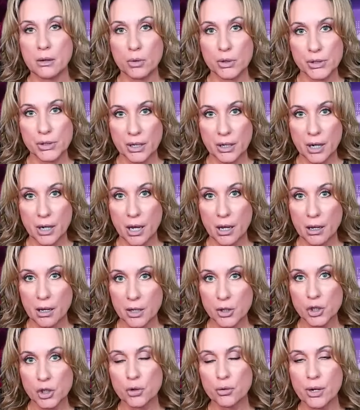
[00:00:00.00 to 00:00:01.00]
was in a
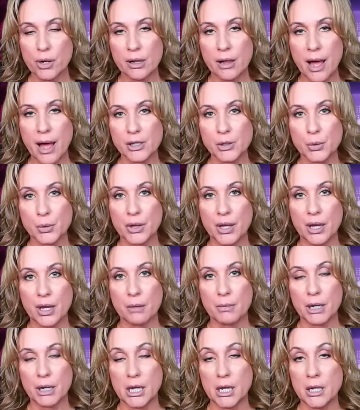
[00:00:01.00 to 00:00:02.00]
history class with
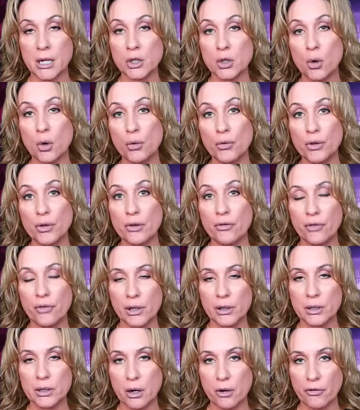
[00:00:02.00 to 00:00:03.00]
him, and he told the
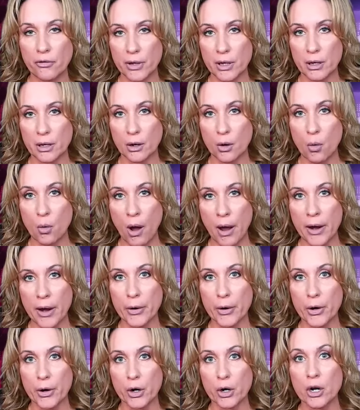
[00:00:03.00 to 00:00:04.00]
Philadelphia
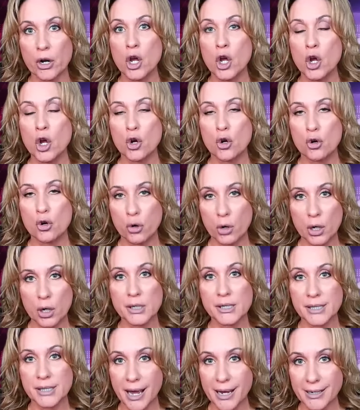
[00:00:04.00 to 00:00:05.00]
Inquirer,
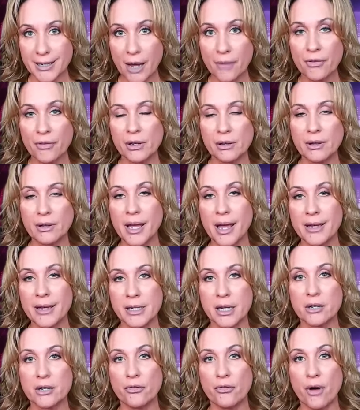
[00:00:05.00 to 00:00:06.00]
Crooks definitely
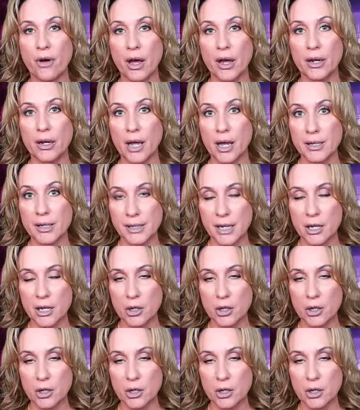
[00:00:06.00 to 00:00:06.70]
identified as a